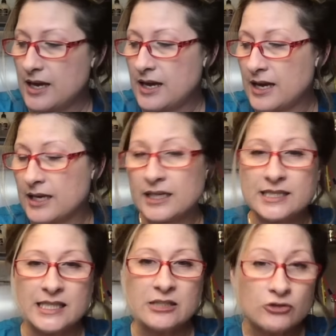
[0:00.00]
And I
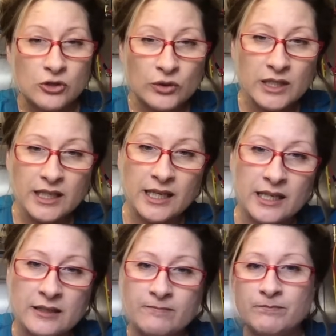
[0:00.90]
didn't do it
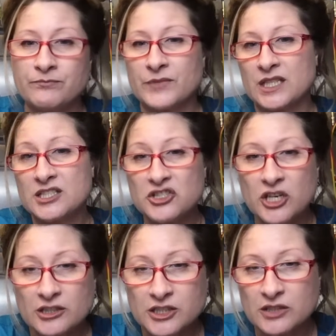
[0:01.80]
in
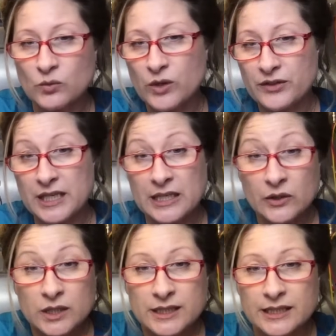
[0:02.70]
conjunction with
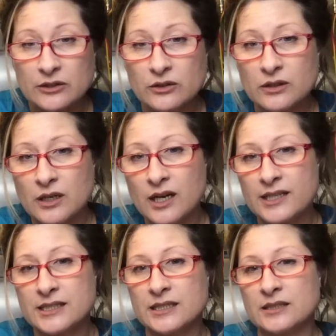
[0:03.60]
ear cleaner.
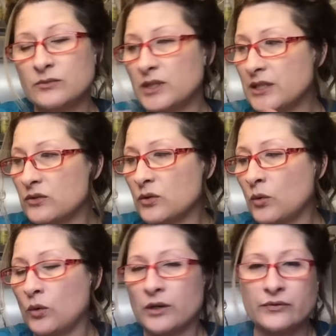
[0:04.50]
I did either
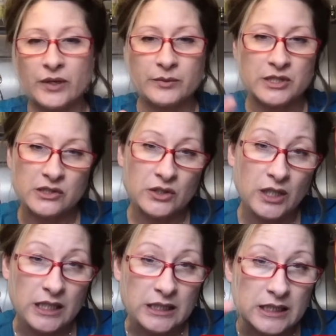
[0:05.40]
or. If I was just
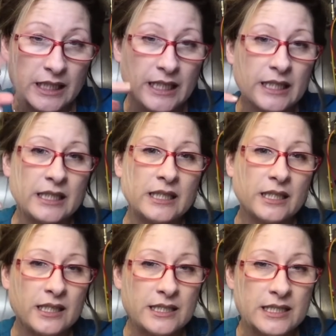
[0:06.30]
going to clean
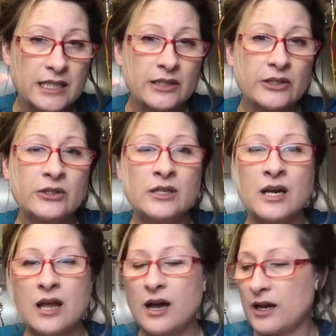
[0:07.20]
his ear,
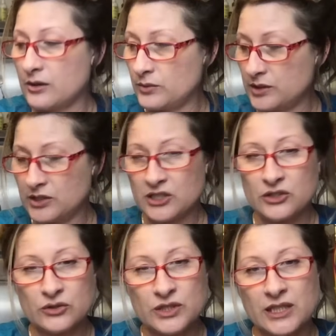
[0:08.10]
I would
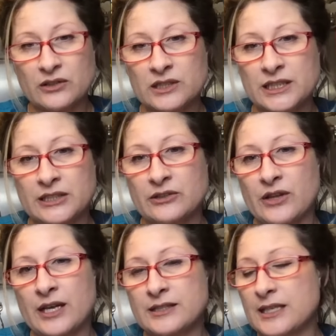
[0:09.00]
just use the ear cleaner
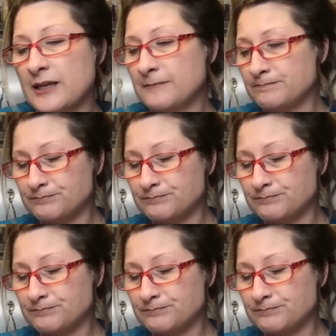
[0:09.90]
that day.